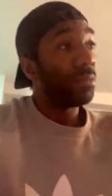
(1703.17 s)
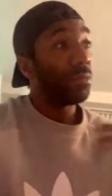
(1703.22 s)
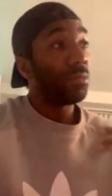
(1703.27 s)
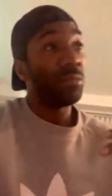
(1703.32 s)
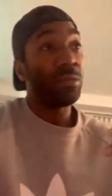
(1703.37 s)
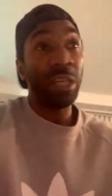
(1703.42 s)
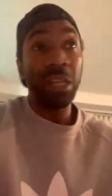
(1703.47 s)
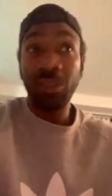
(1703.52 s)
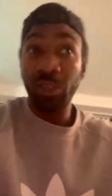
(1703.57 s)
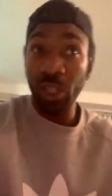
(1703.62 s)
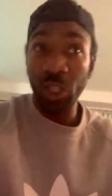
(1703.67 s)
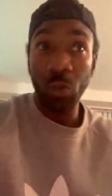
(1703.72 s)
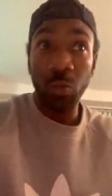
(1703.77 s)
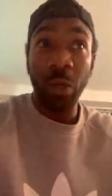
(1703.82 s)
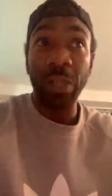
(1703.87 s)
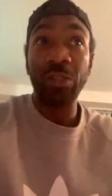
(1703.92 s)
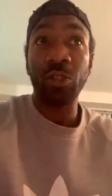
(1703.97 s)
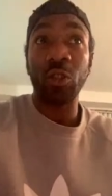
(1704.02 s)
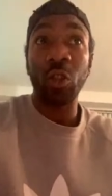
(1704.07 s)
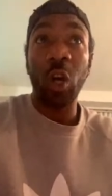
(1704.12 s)
This is
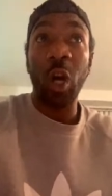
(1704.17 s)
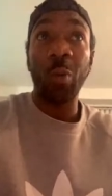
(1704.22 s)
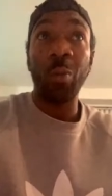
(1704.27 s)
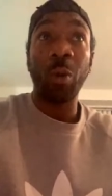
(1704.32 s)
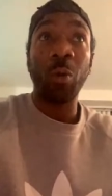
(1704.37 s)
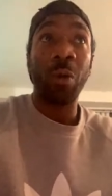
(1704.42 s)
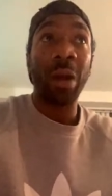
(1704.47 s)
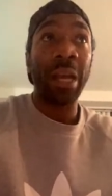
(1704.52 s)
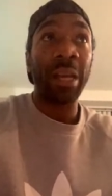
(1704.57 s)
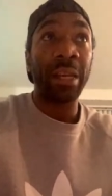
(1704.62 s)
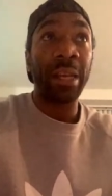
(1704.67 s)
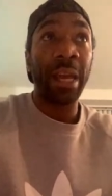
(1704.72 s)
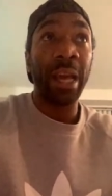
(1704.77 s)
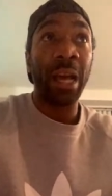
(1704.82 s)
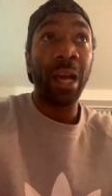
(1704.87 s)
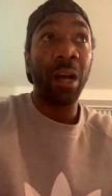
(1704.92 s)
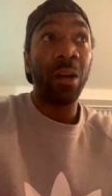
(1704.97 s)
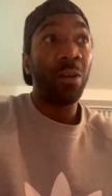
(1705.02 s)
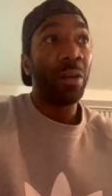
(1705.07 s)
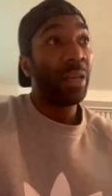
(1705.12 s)
what's normal right
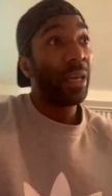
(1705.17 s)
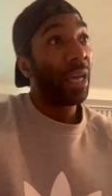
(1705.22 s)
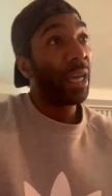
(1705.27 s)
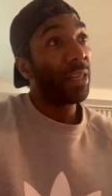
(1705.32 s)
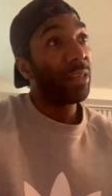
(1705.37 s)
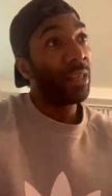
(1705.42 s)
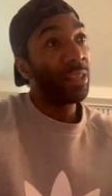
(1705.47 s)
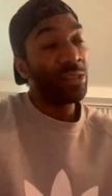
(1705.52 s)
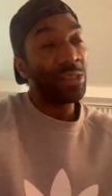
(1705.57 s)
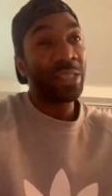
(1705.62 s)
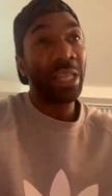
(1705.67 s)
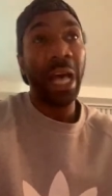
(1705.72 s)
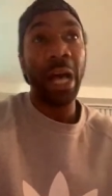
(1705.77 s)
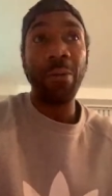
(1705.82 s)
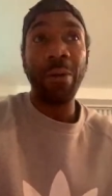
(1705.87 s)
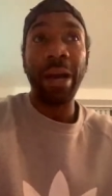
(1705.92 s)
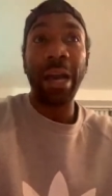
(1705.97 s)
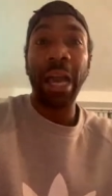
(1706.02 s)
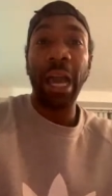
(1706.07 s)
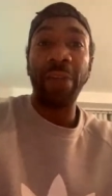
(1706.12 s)
now, and this is how
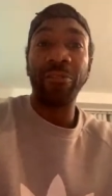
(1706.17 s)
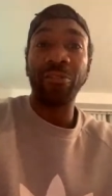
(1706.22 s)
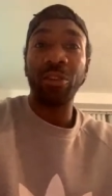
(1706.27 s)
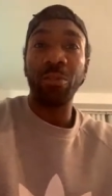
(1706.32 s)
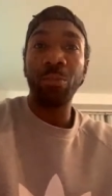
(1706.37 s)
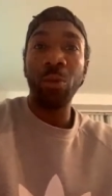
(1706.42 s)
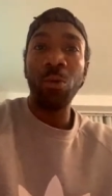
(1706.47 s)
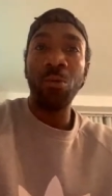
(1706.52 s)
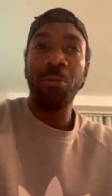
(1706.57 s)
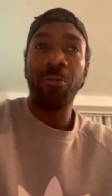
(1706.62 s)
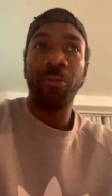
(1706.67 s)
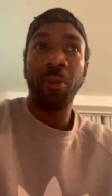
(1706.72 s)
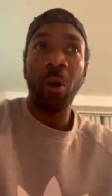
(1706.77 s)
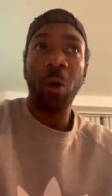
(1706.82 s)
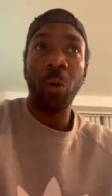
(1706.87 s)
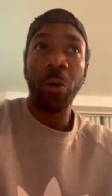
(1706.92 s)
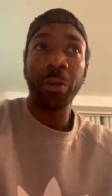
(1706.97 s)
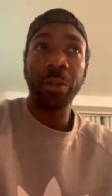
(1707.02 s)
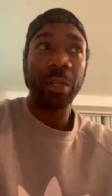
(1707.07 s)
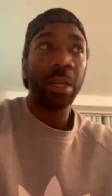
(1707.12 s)
I have to move
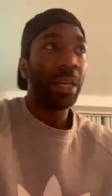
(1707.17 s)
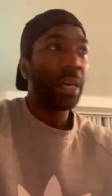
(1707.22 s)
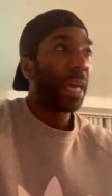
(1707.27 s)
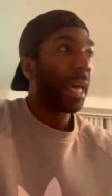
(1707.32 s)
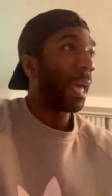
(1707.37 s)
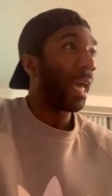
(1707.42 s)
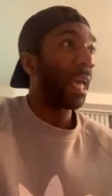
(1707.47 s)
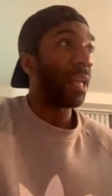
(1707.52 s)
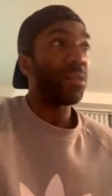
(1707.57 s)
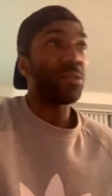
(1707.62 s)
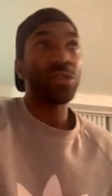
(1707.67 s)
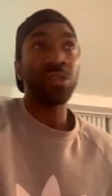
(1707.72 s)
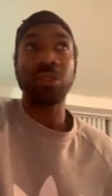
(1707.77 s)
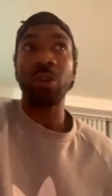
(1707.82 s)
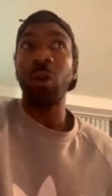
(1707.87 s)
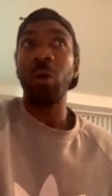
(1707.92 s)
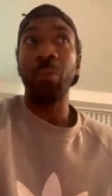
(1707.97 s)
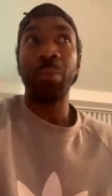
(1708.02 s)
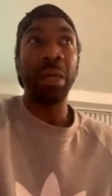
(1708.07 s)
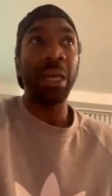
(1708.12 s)
forward. And
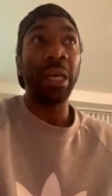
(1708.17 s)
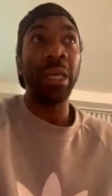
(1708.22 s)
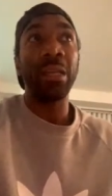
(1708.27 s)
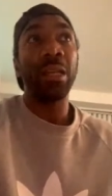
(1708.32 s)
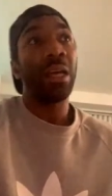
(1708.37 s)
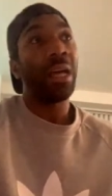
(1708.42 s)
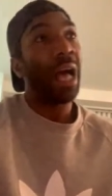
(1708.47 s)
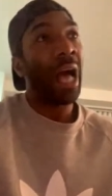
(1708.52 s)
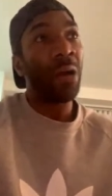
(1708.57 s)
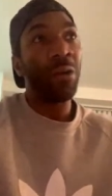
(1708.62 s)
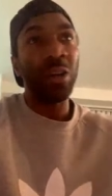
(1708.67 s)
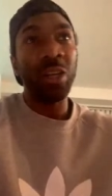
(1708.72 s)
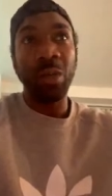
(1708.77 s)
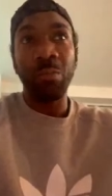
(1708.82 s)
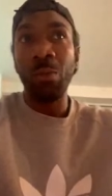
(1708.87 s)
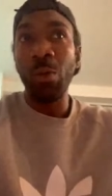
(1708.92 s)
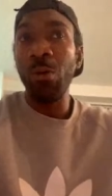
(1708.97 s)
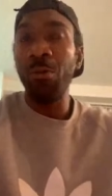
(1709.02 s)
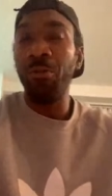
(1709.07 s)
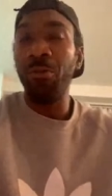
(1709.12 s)
so be it. I'm going to
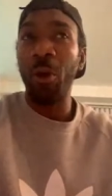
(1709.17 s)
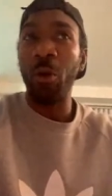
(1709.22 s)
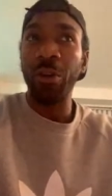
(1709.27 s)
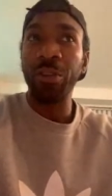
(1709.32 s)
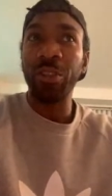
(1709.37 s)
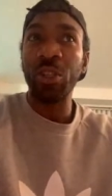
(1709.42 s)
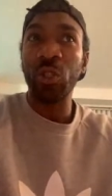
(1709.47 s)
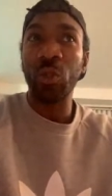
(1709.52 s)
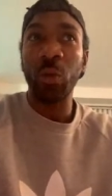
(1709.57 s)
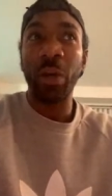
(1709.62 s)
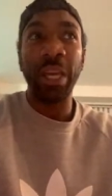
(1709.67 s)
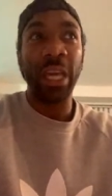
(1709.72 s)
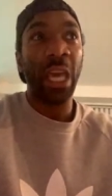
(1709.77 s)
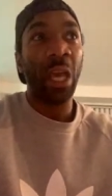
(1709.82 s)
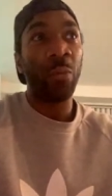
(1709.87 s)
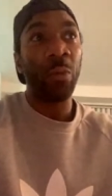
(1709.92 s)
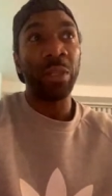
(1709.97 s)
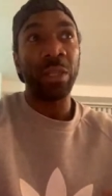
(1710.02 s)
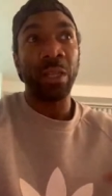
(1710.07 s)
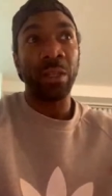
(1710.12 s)
move forward this way.
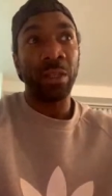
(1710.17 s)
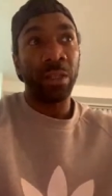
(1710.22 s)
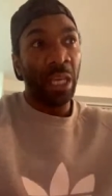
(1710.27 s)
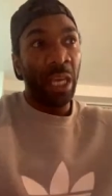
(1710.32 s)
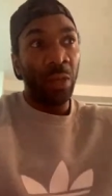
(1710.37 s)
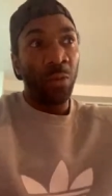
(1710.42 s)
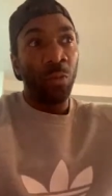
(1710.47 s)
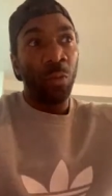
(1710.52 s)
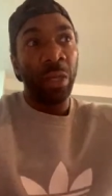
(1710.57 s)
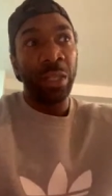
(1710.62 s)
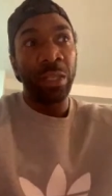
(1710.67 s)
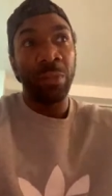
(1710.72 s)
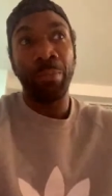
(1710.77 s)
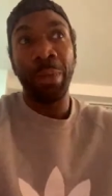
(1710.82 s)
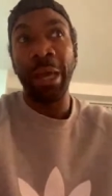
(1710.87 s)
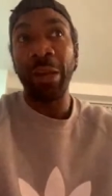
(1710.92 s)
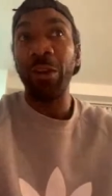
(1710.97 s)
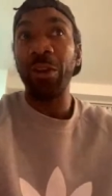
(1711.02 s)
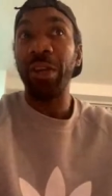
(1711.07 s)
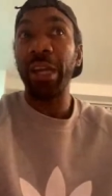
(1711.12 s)
And when
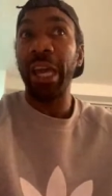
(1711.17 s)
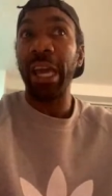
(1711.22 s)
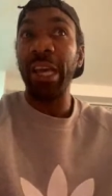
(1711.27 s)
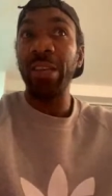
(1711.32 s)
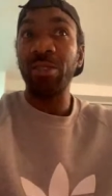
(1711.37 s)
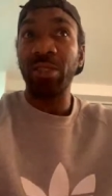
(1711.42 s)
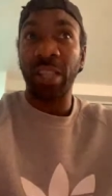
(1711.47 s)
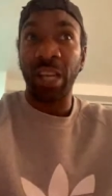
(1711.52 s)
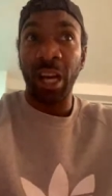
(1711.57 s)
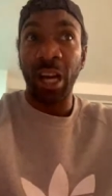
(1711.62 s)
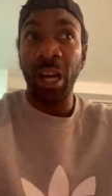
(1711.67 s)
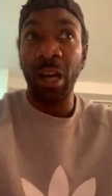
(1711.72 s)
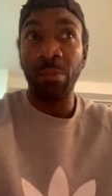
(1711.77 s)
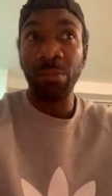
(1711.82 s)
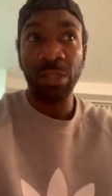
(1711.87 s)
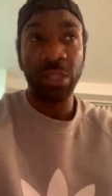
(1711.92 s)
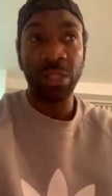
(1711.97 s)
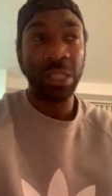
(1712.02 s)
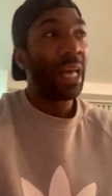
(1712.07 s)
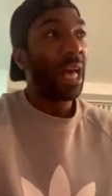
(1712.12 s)
better days
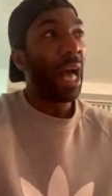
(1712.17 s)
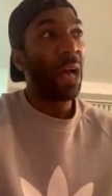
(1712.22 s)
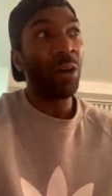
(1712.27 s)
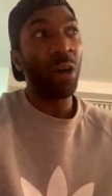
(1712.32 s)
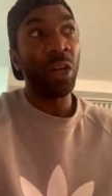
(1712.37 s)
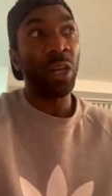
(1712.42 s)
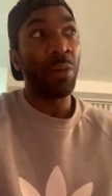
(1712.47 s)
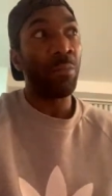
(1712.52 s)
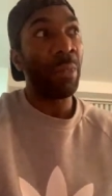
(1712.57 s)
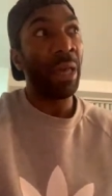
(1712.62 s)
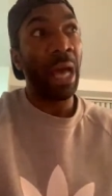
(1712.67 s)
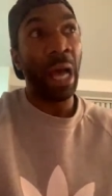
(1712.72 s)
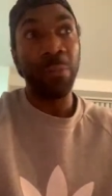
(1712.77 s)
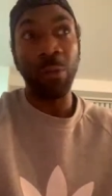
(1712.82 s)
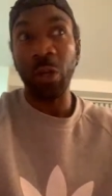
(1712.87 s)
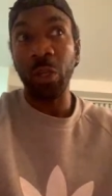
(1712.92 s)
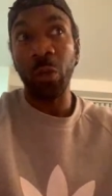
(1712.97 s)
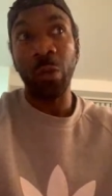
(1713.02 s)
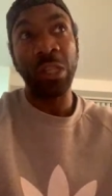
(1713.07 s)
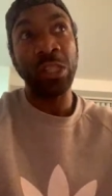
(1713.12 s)
comes, I'm going
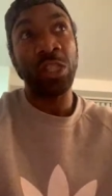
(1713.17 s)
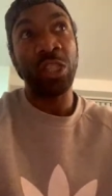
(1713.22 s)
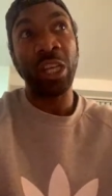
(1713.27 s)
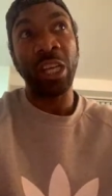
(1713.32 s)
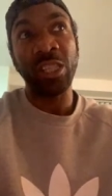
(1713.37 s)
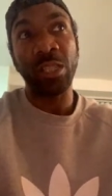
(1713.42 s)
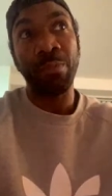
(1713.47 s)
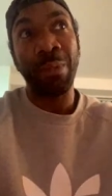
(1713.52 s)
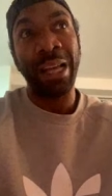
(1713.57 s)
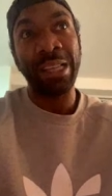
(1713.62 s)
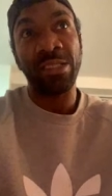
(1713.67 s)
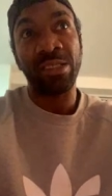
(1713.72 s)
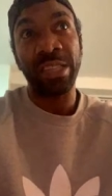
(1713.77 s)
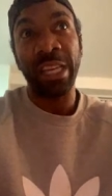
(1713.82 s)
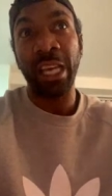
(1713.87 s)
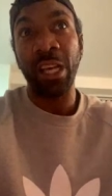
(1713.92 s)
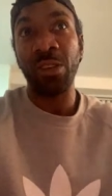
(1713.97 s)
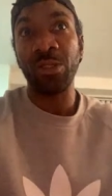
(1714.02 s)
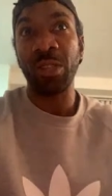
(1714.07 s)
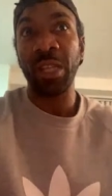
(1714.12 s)
to adjust my
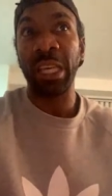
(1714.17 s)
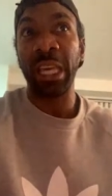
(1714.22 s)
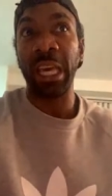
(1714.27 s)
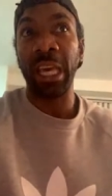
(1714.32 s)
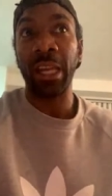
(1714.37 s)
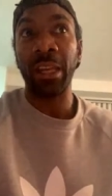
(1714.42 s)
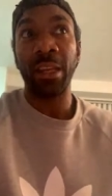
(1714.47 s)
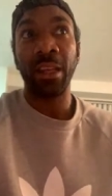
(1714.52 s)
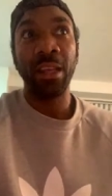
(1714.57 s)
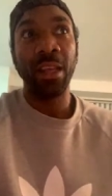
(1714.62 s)
sails again,